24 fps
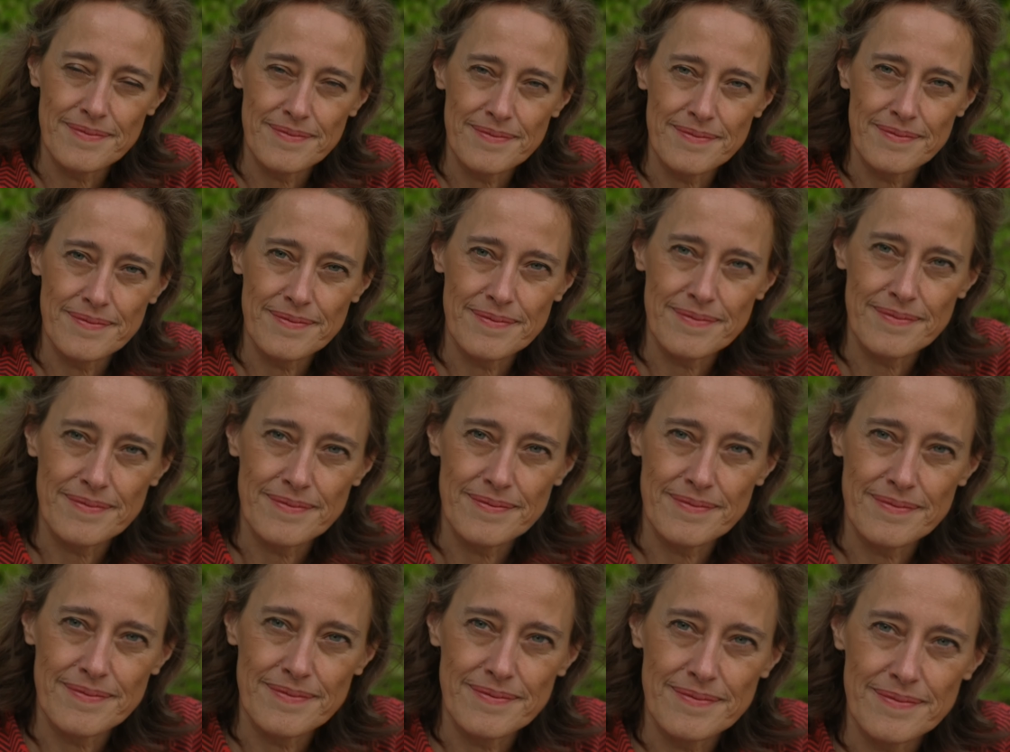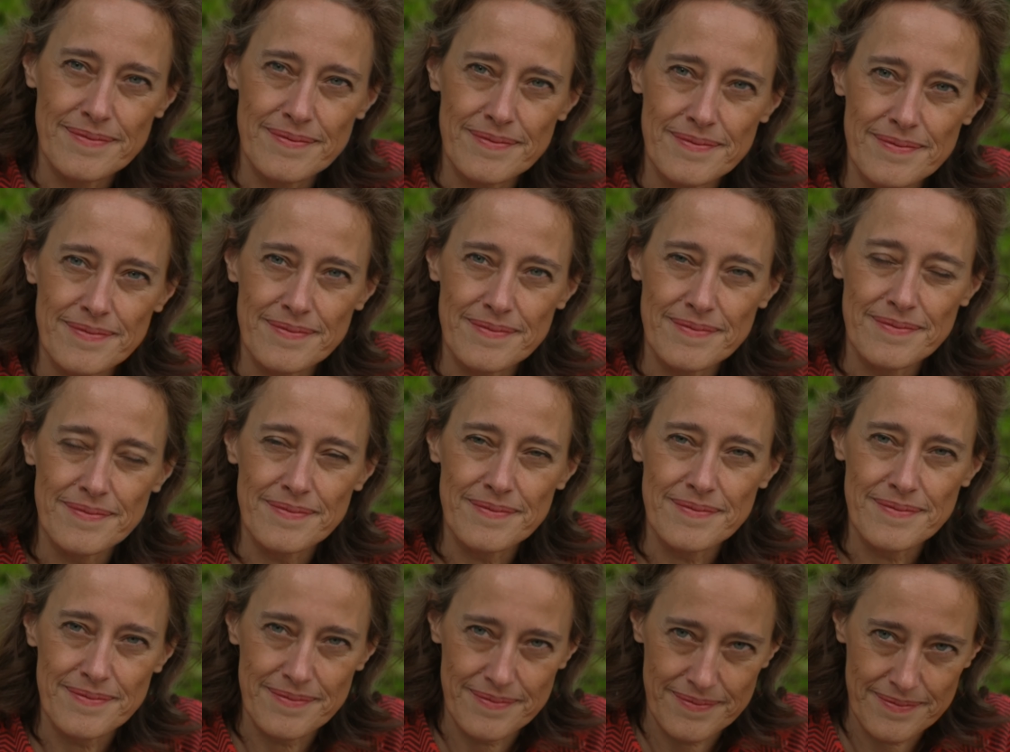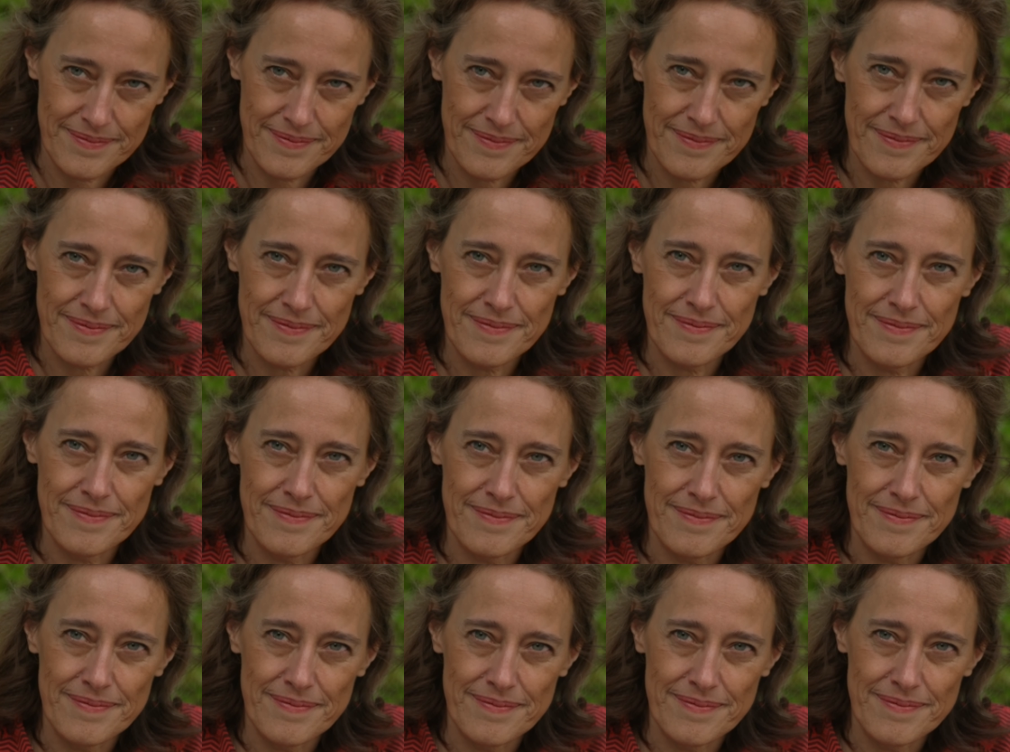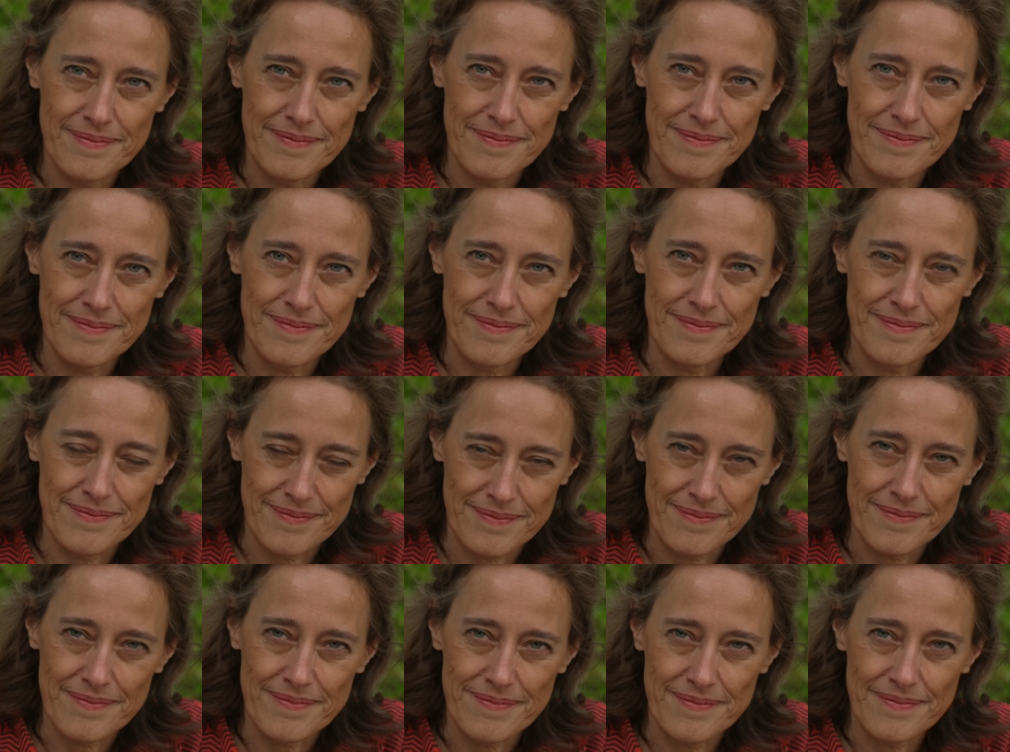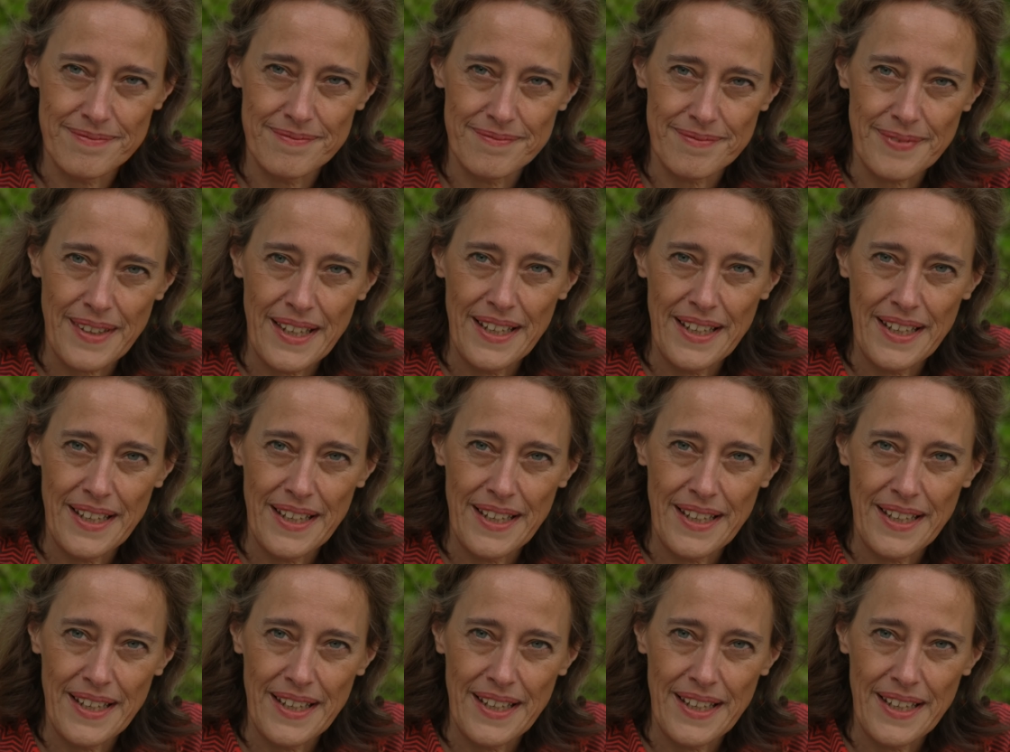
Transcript: Could you tell me your name and, and, and your credentials and what you do?